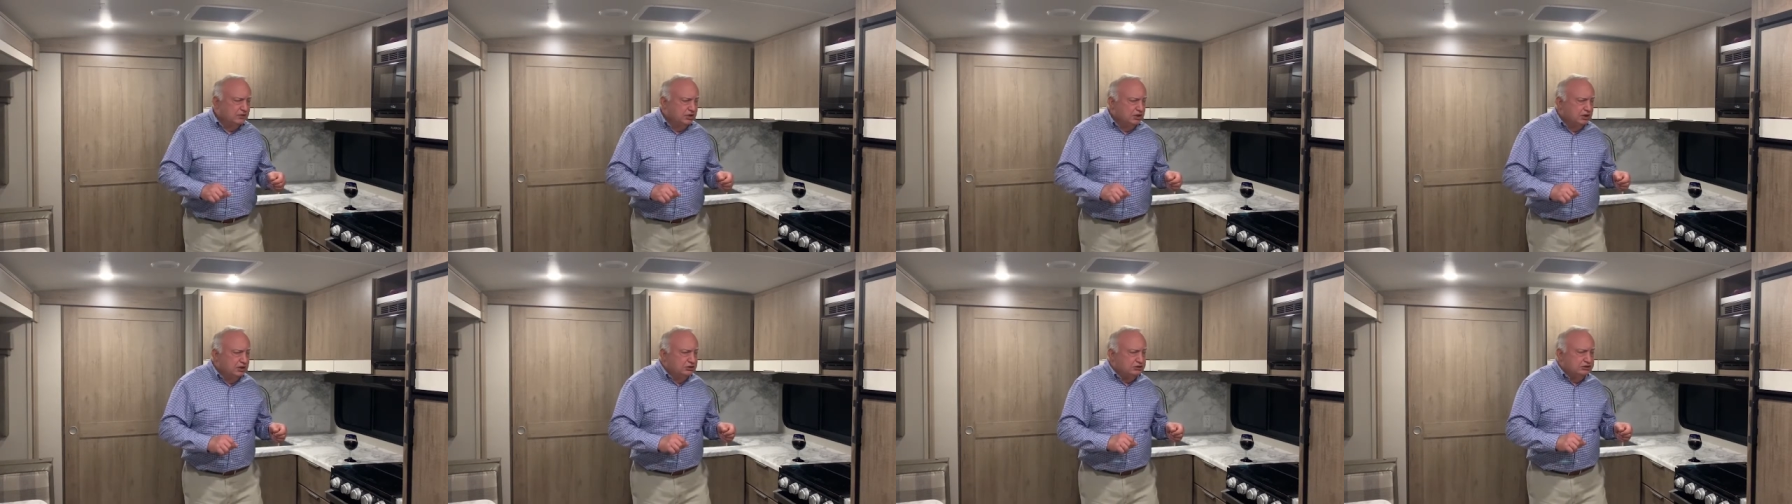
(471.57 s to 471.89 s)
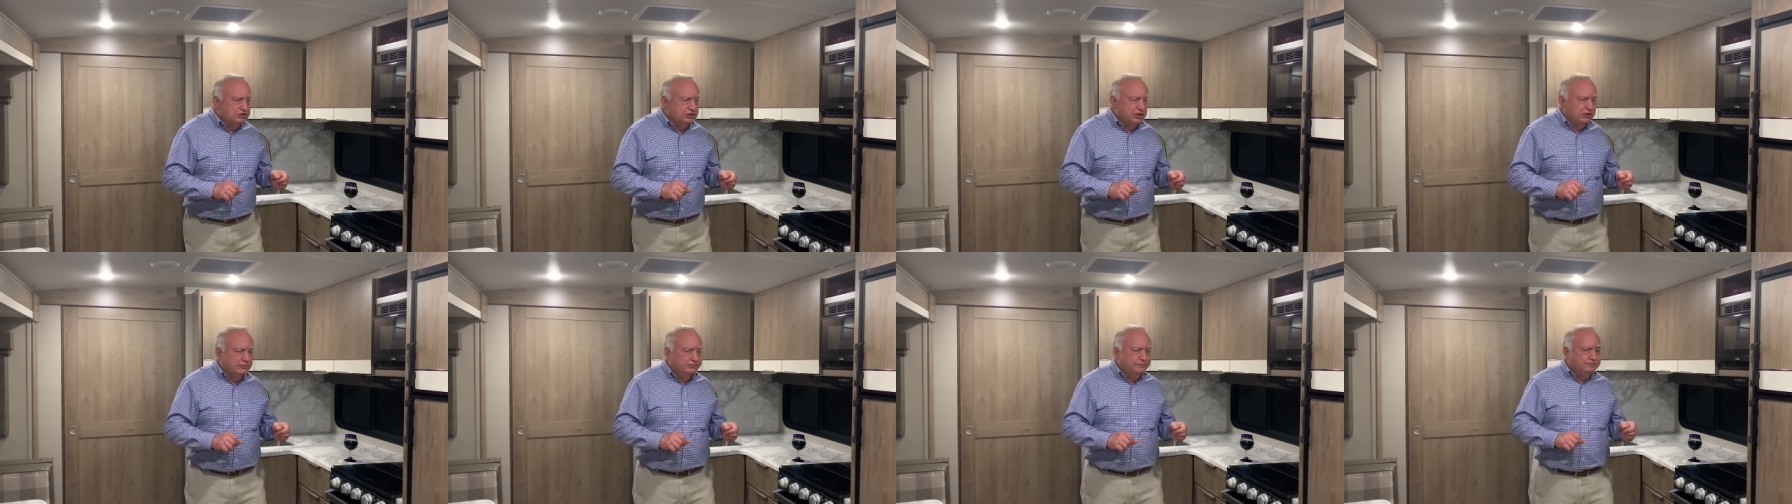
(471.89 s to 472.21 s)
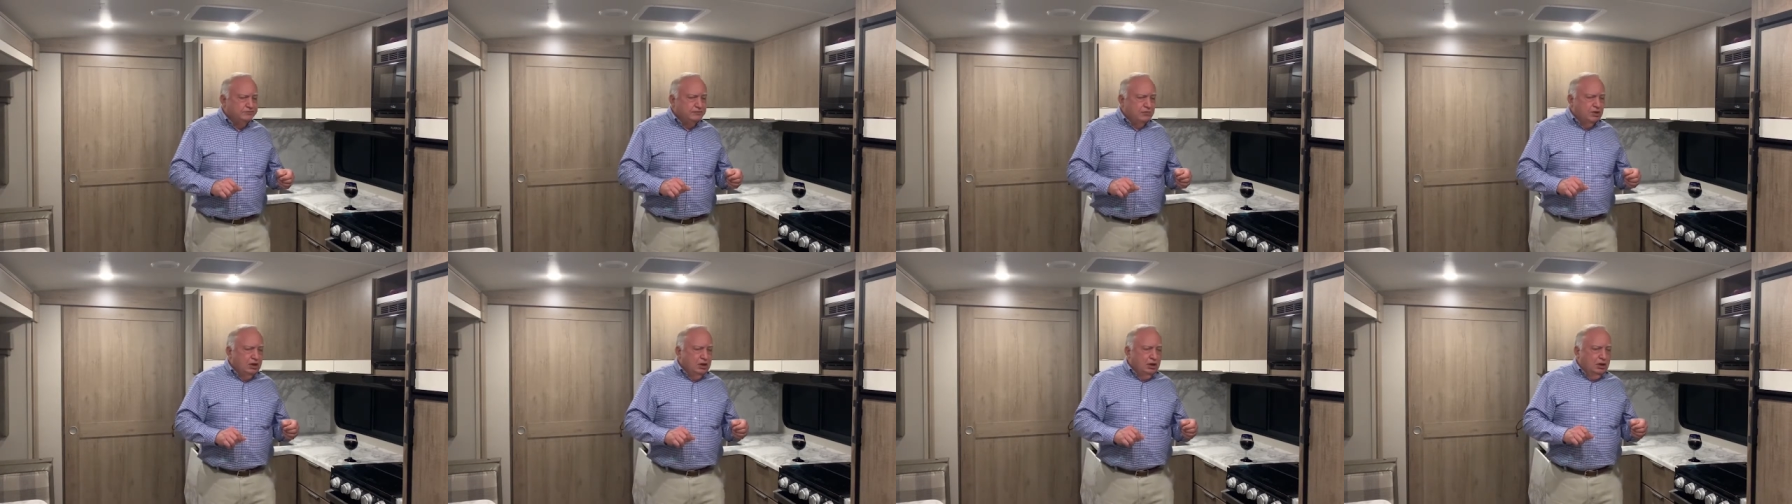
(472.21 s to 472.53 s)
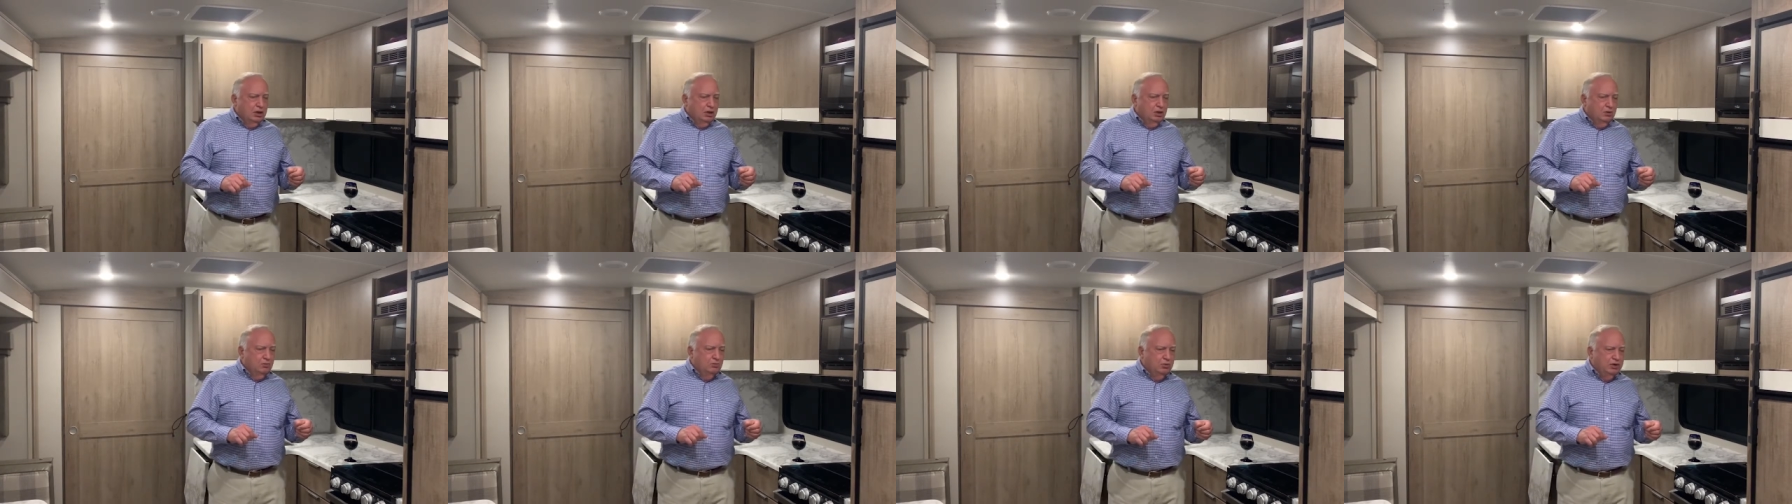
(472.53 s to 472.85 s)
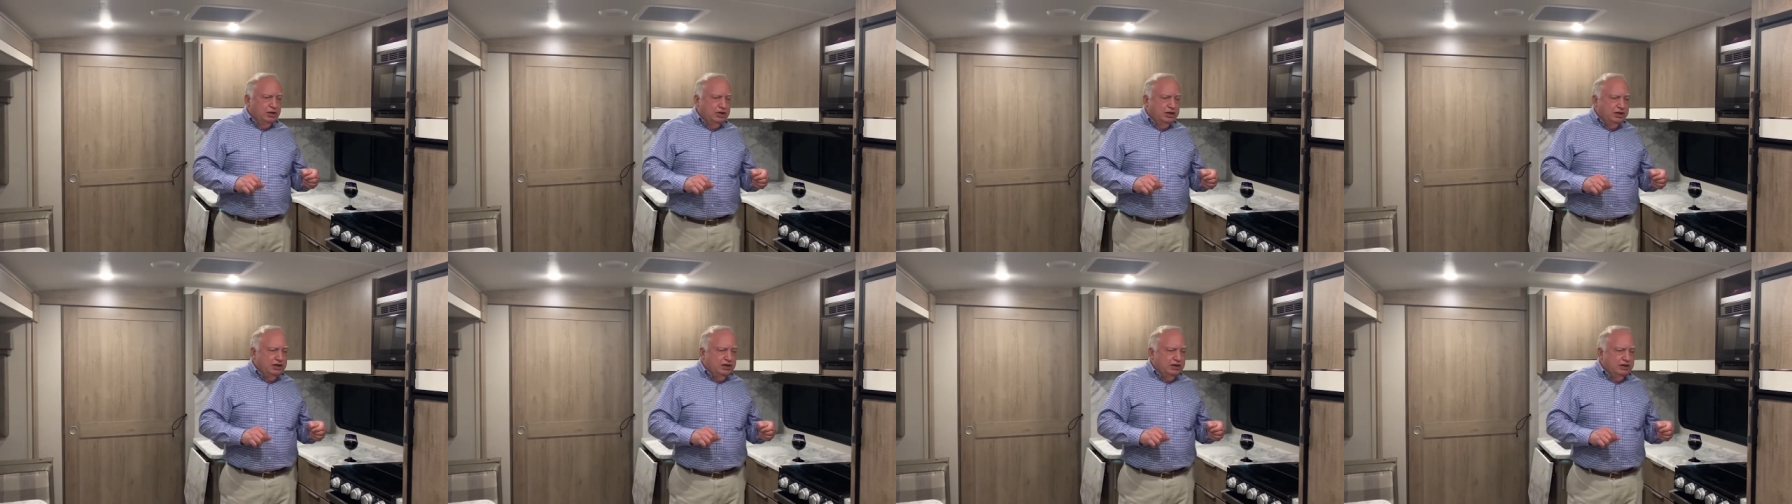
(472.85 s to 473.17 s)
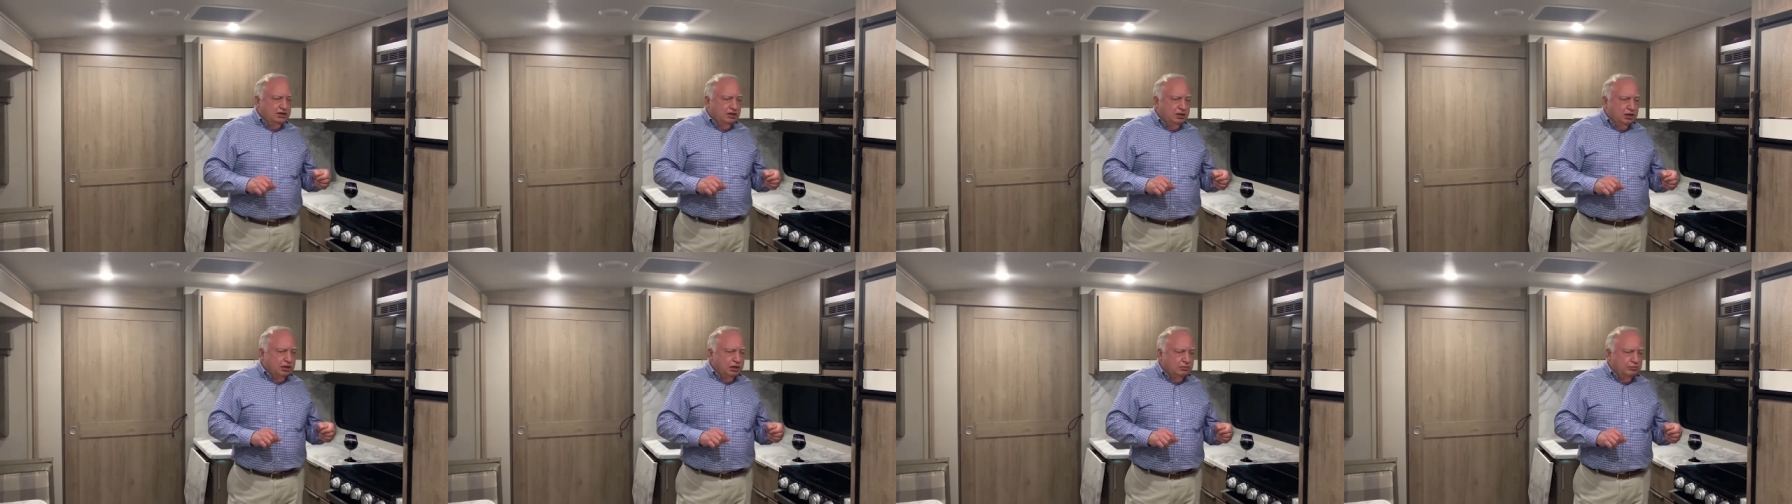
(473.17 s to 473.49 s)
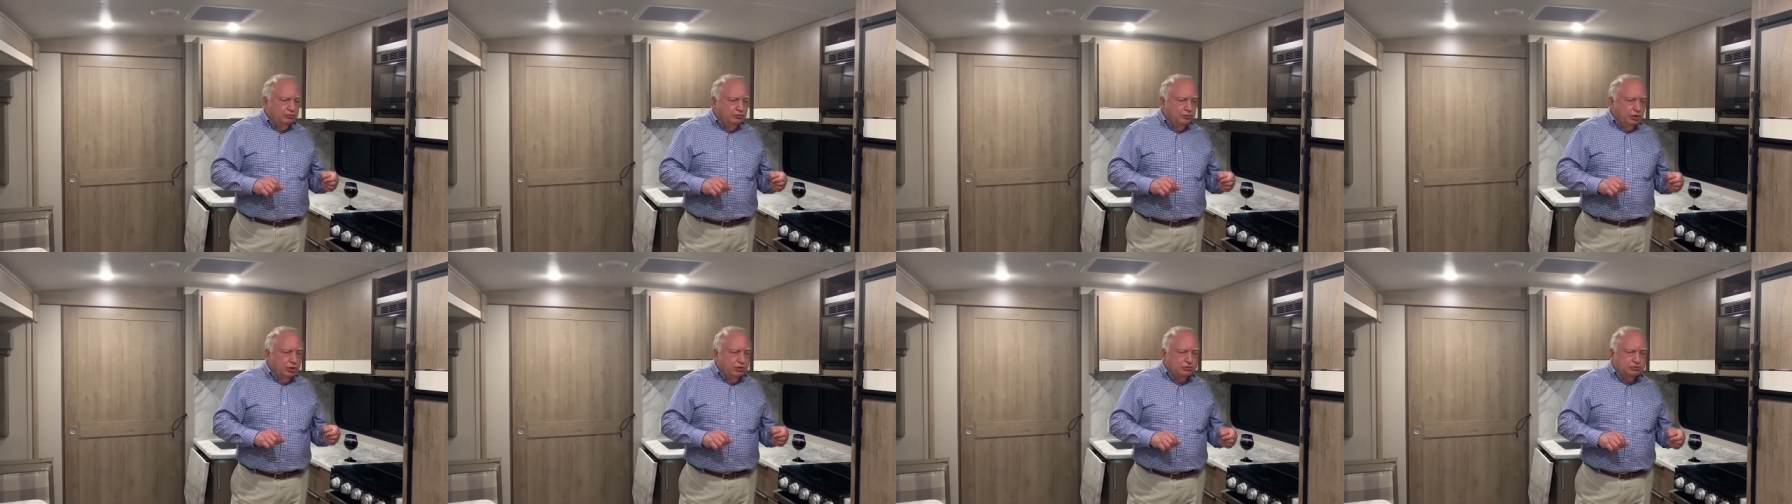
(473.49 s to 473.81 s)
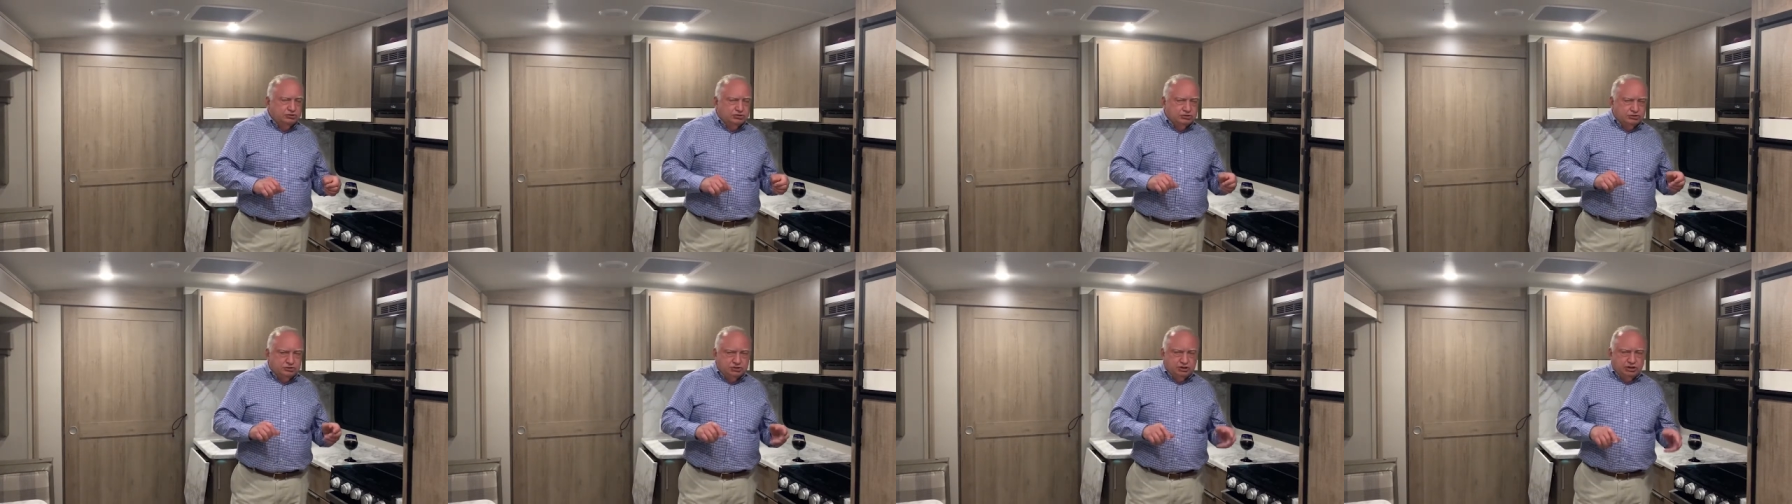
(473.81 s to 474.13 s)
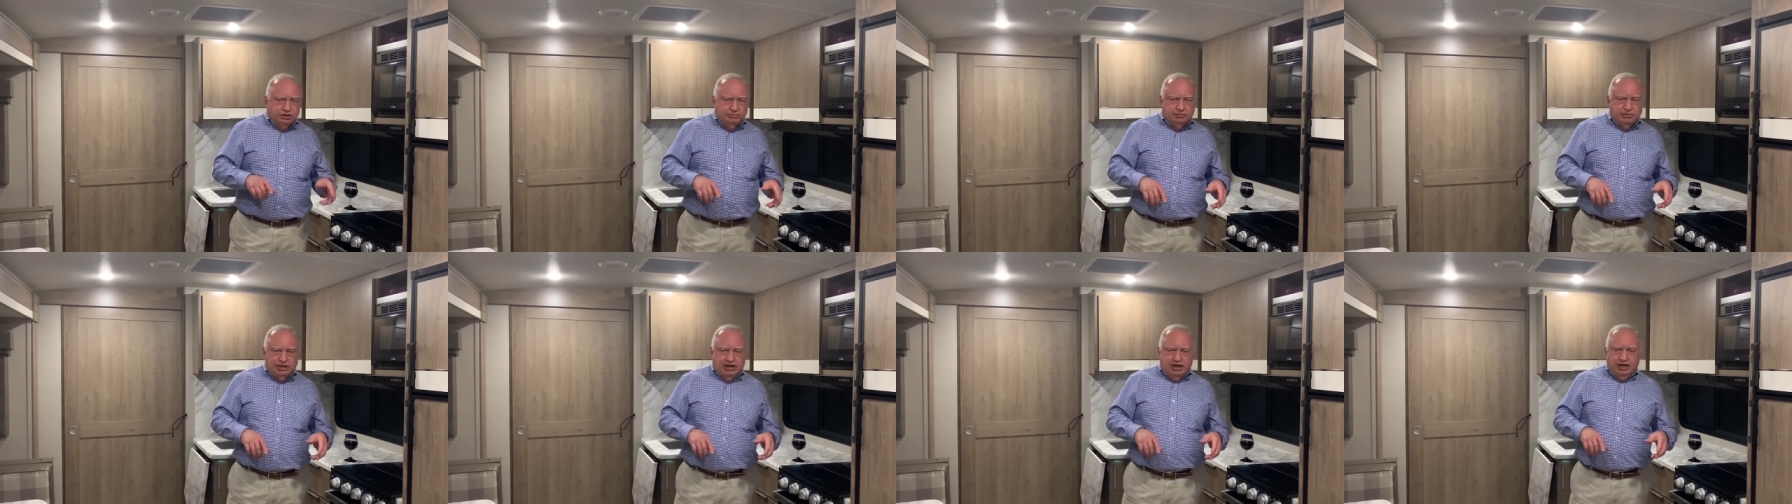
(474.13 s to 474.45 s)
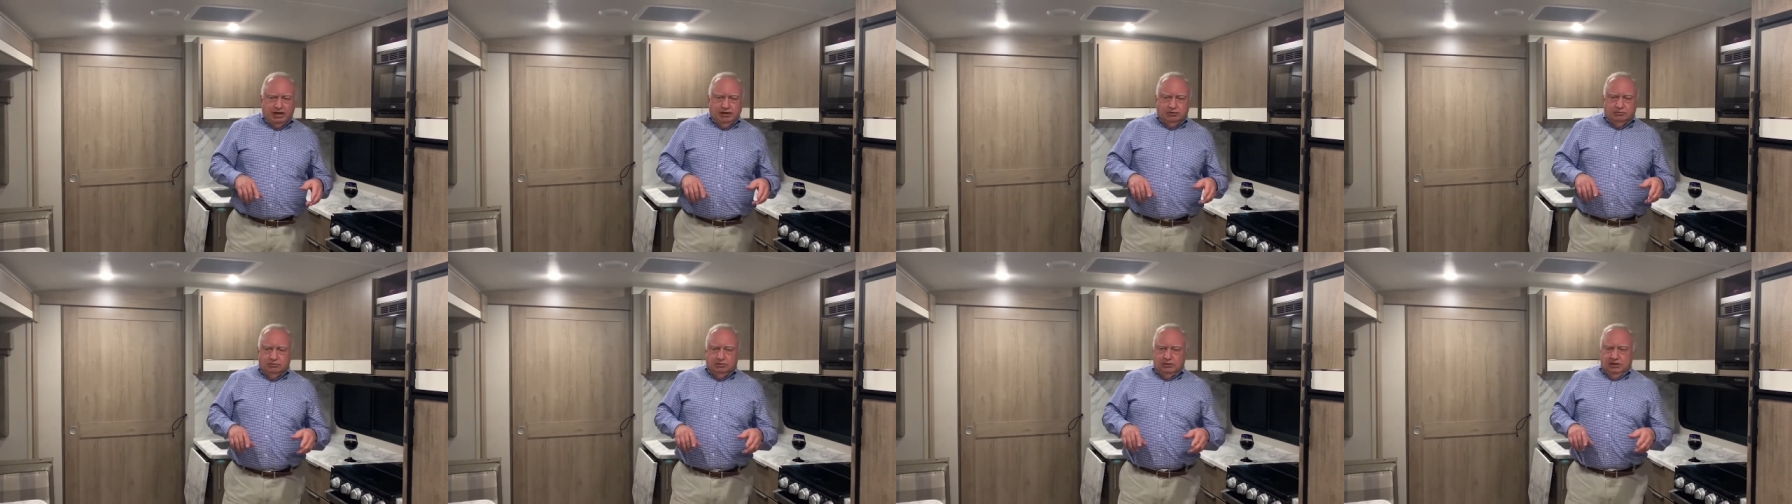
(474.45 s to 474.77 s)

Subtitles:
So we broke the trip down,